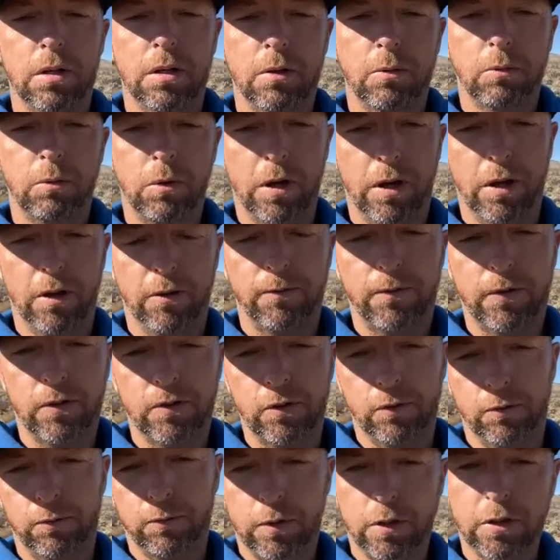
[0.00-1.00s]
whether if
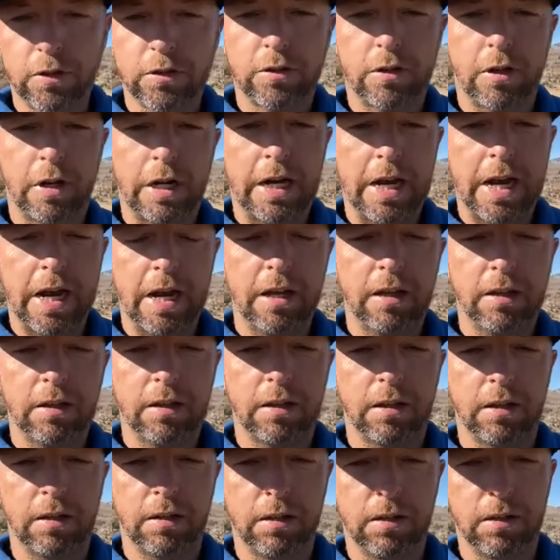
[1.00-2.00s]
it's a first or an
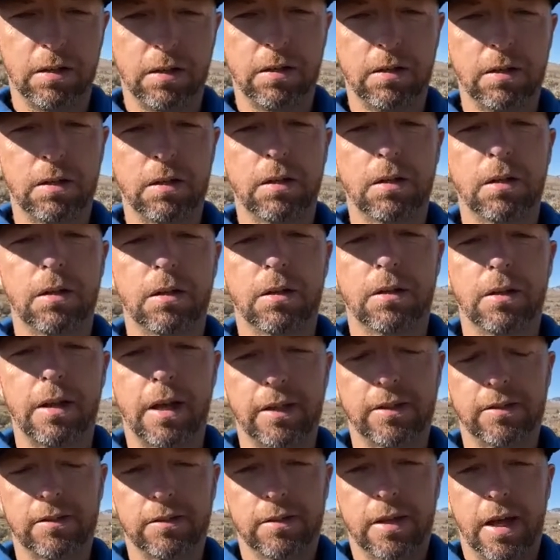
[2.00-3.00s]
eighth,
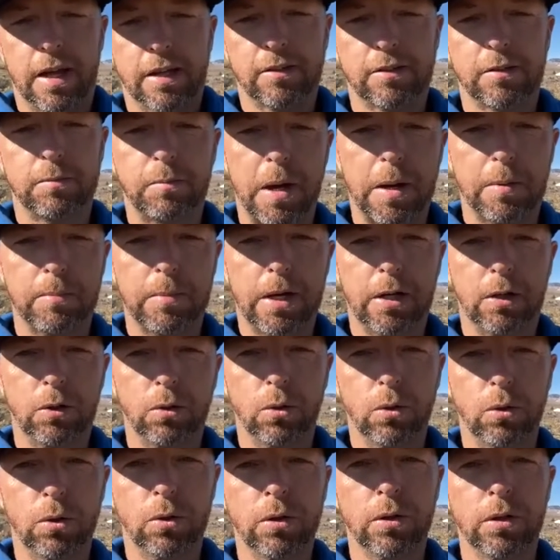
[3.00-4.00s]
that's my main
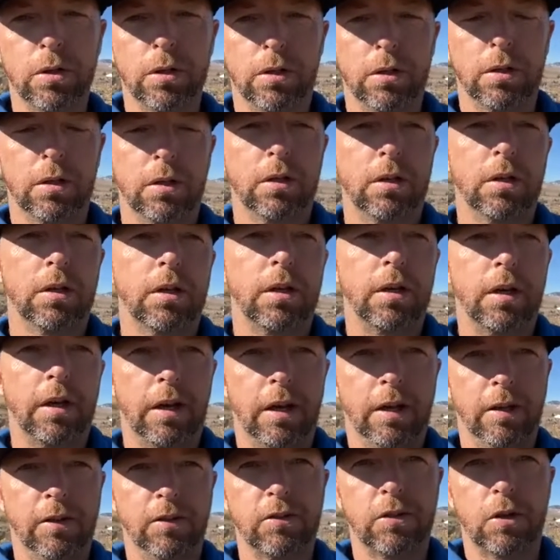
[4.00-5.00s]
goal.
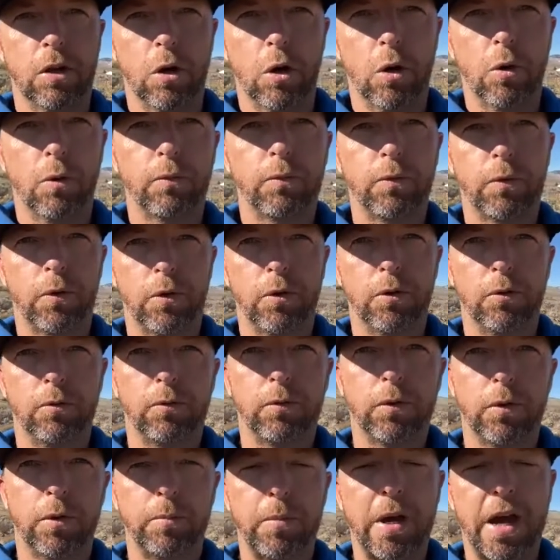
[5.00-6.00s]
And so for
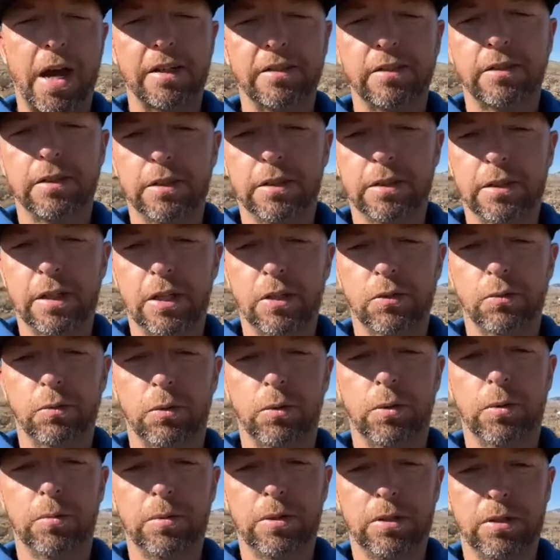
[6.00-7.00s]
the past year, that's
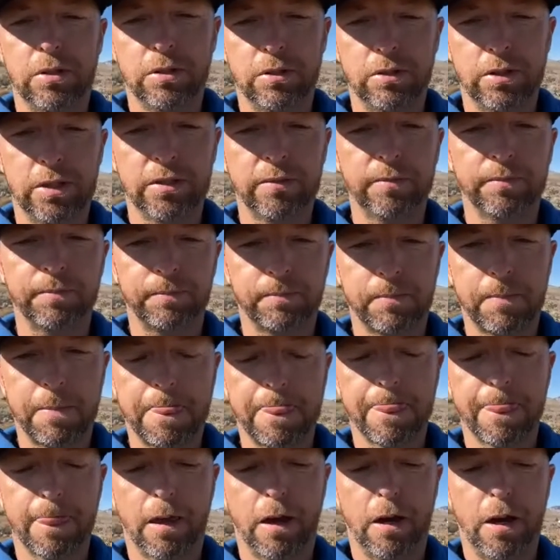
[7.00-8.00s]
what we've been doing.
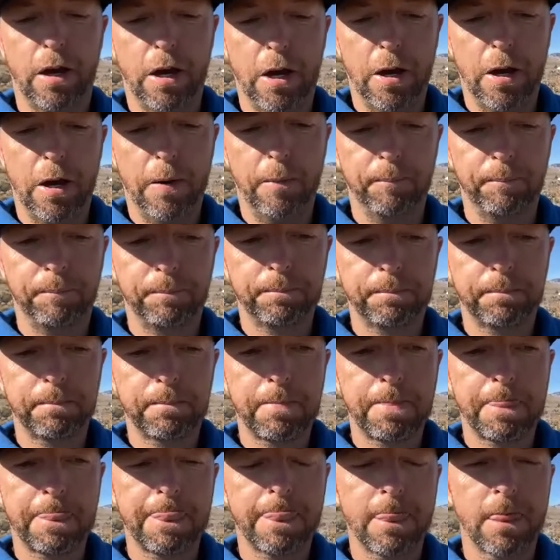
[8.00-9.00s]
And
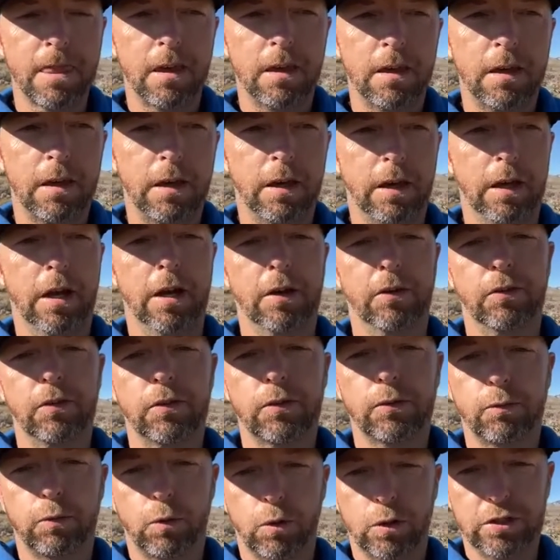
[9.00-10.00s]
I
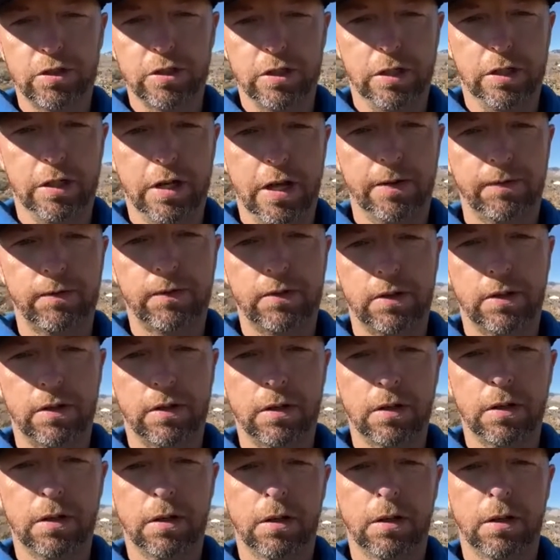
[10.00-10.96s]
was fortunate enough to